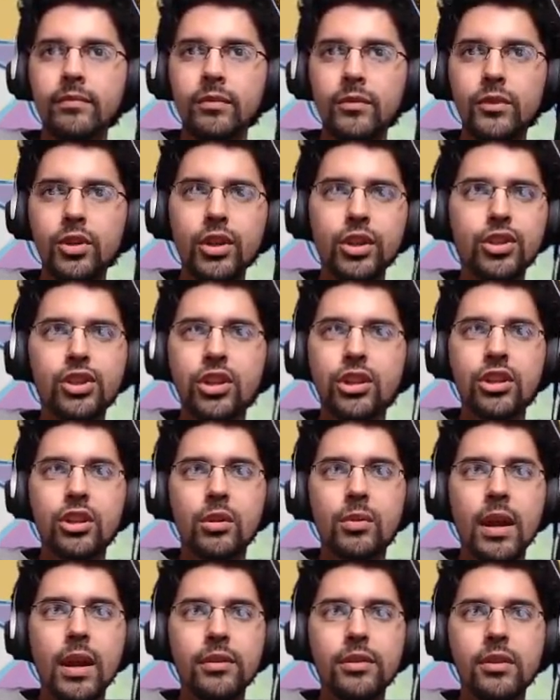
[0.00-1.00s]
you can change it
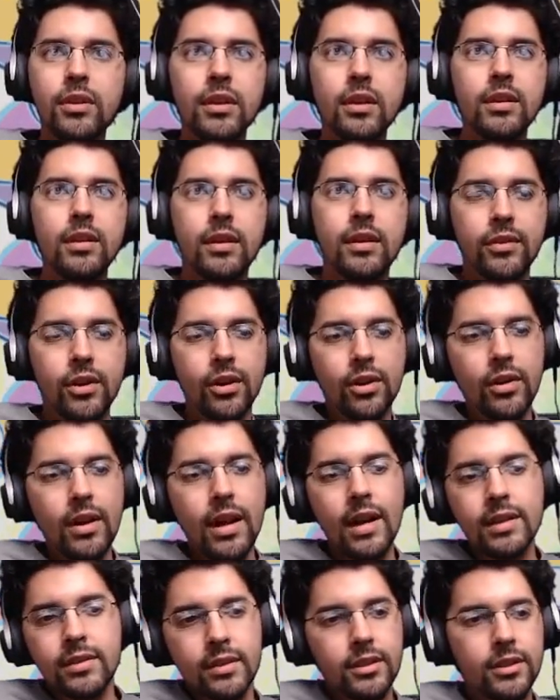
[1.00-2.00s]
around. You can give her
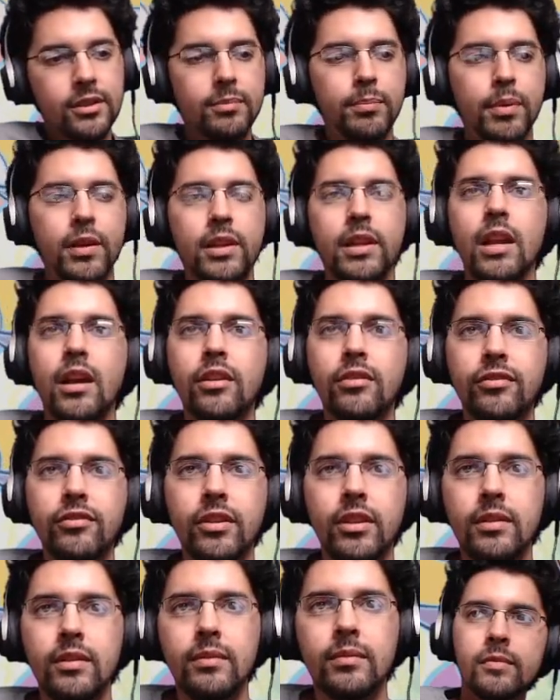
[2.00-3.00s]
Asuka's bunny
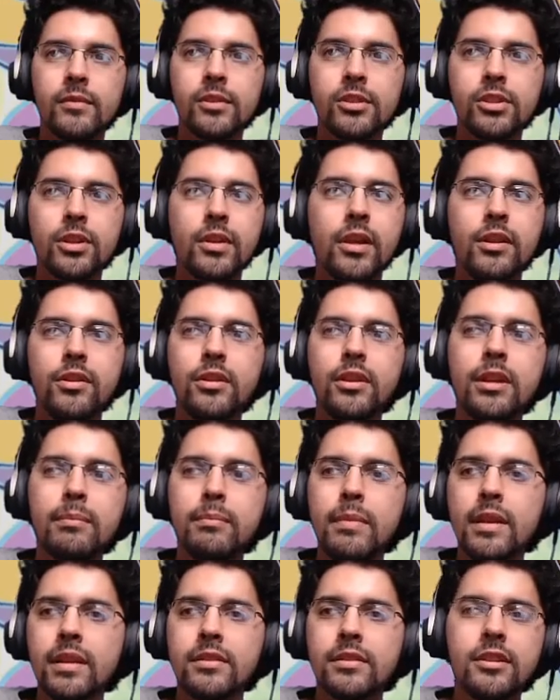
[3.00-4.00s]
outfit. So yeah, you can
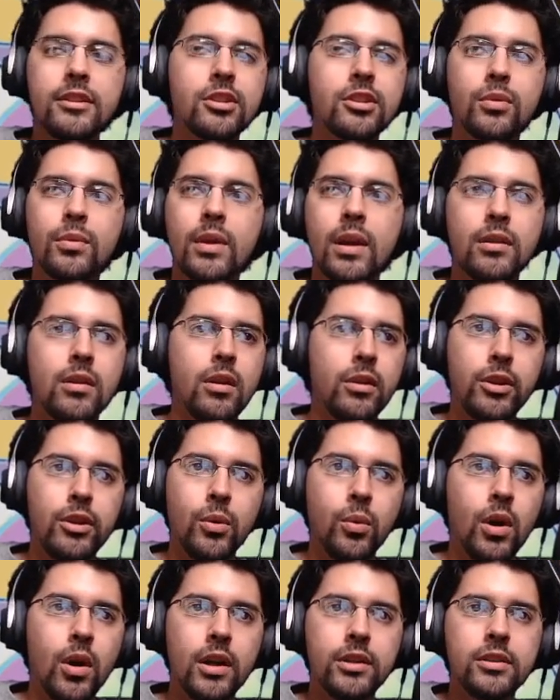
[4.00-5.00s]
mix these around all you
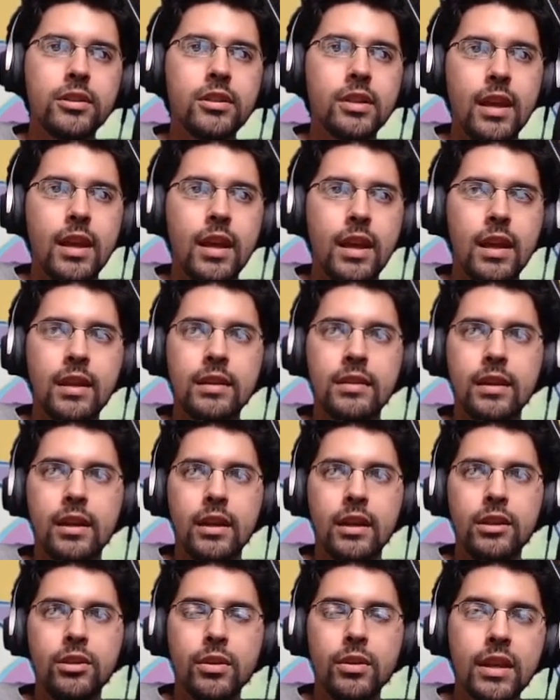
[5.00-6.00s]
want,
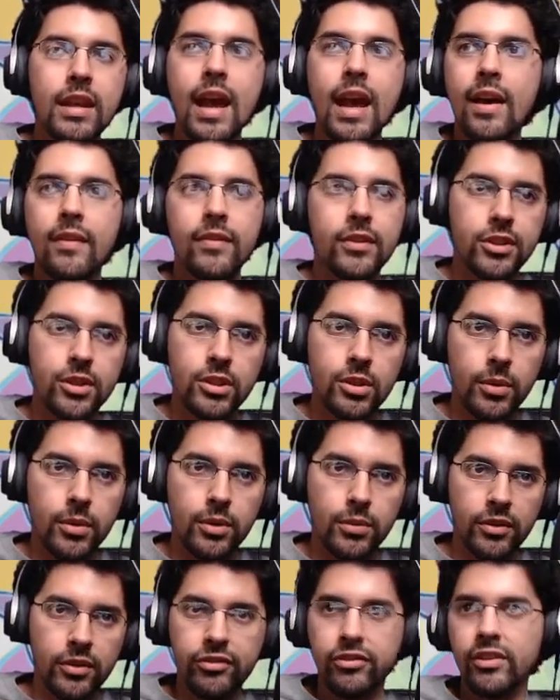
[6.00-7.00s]
and you can have it so it
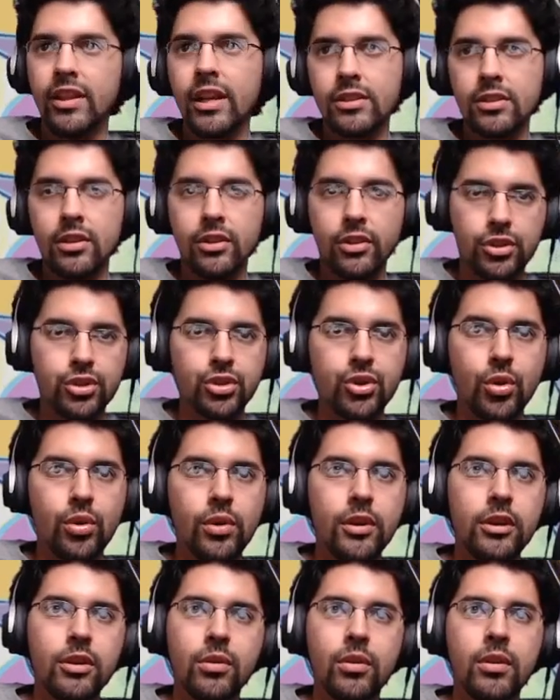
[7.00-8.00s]
reflects on the
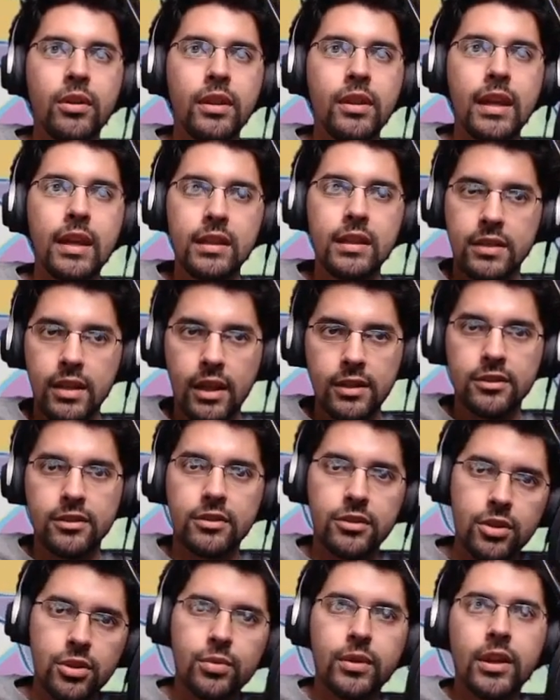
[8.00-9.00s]
story or that it
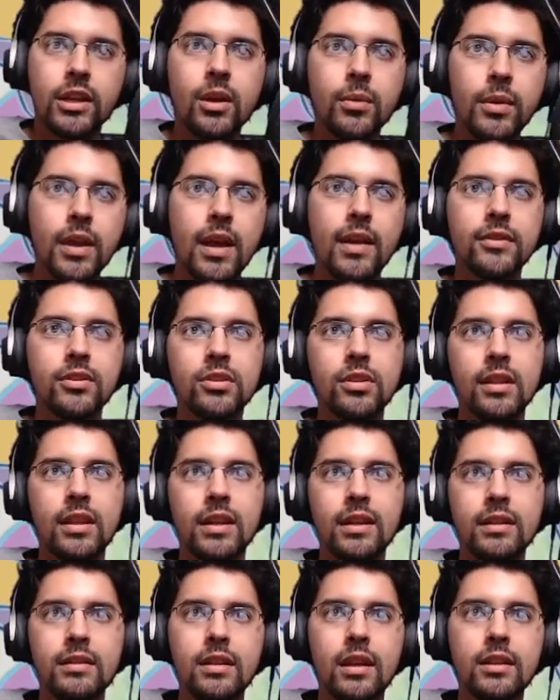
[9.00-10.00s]
doesn't. Right now we have it so that
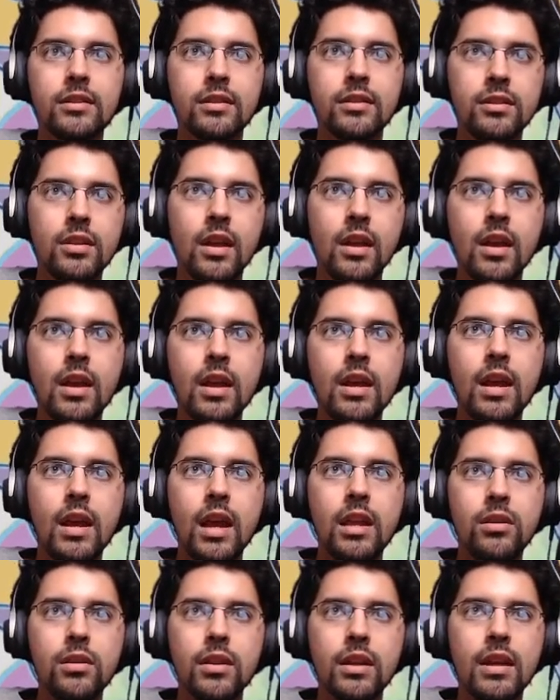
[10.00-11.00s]
it doesn't.
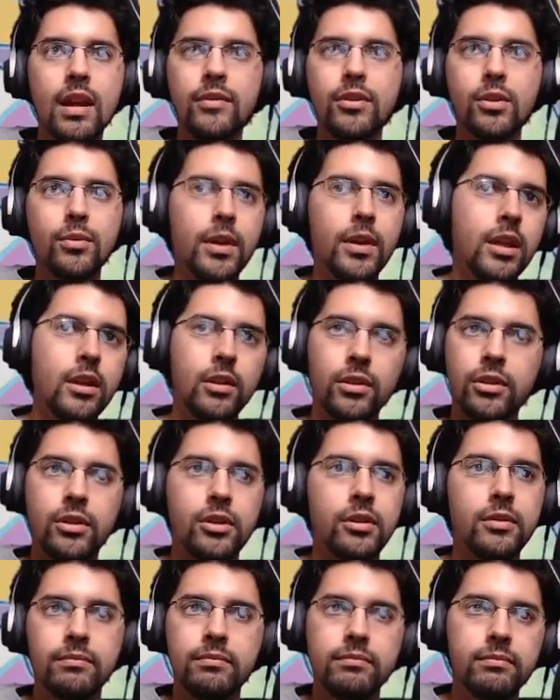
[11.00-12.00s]
And you can have the
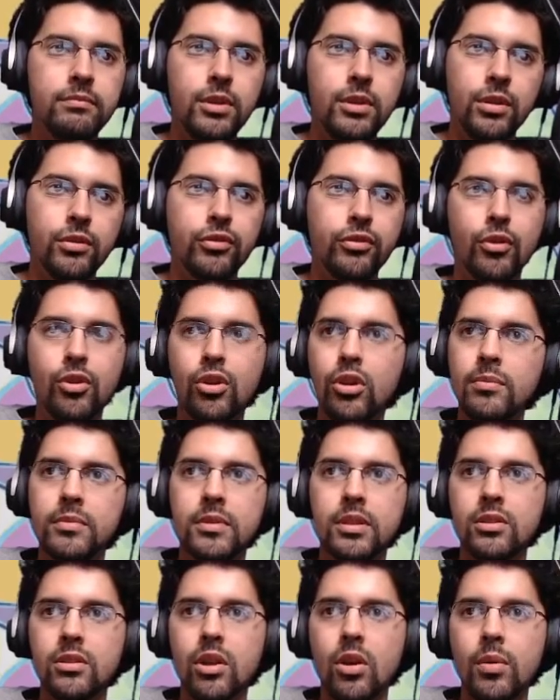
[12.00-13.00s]
regular
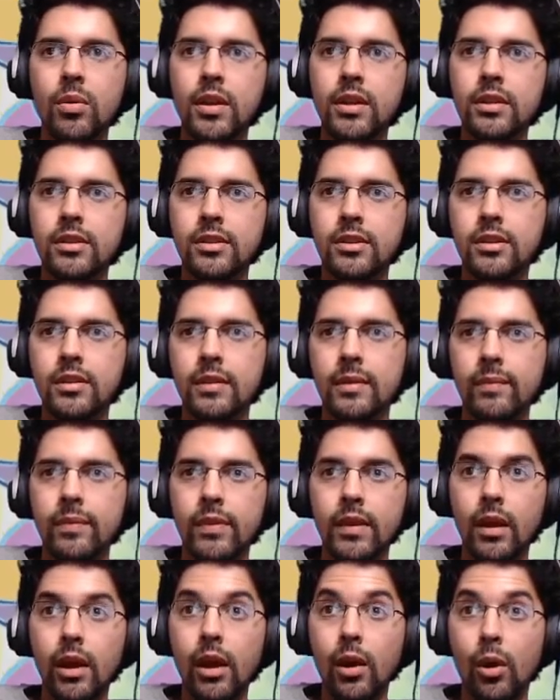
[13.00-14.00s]
uniforms as always.
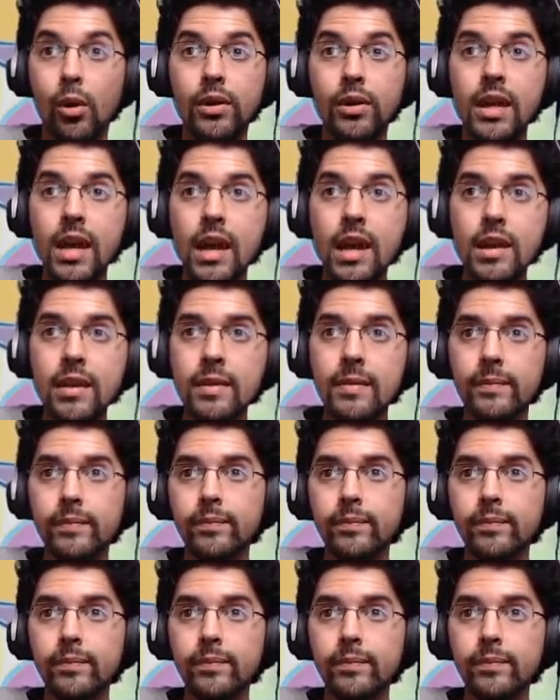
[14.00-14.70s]
Okay.